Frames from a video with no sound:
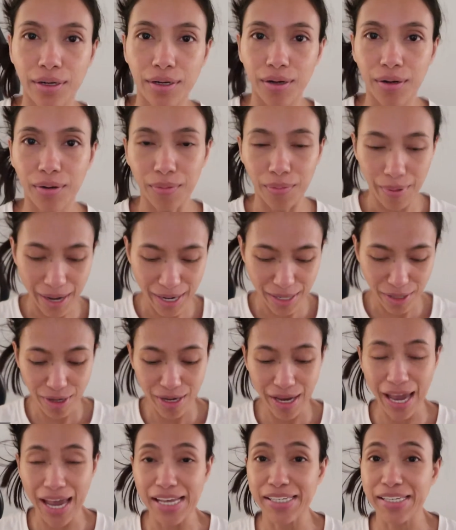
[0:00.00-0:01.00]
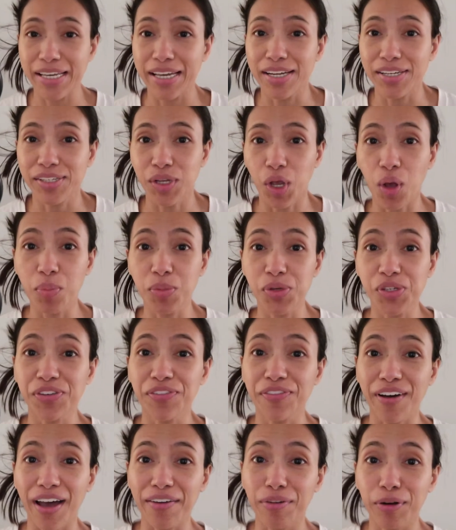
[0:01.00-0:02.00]
All right, you guys, it is almost
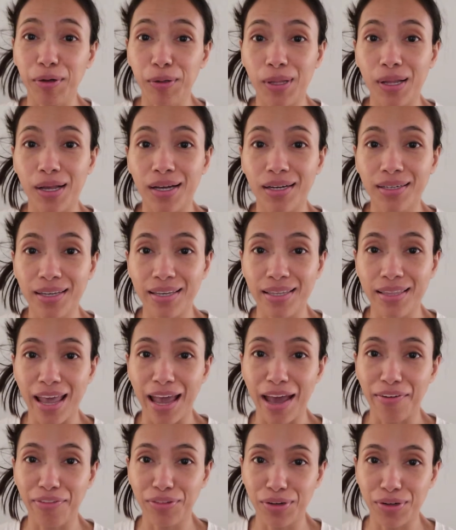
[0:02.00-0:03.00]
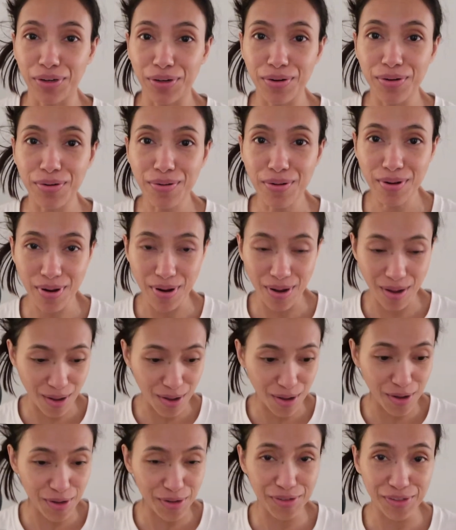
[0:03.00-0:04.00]
5 o'clock in the afternoon
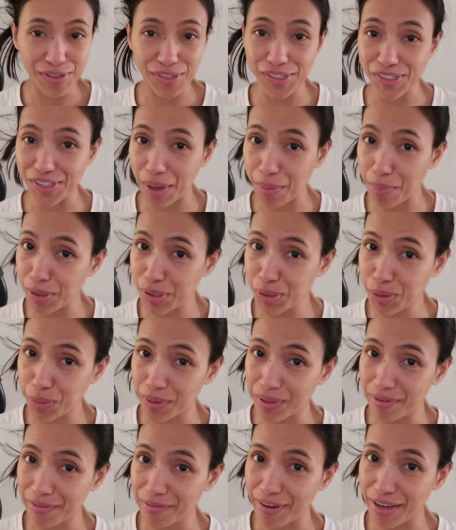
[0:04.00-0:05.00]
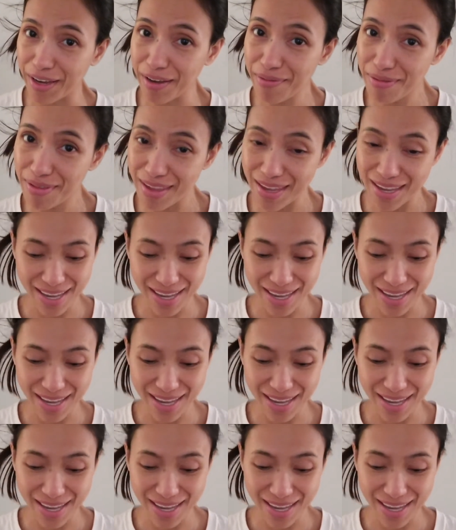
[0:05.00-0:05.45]
on December 25th.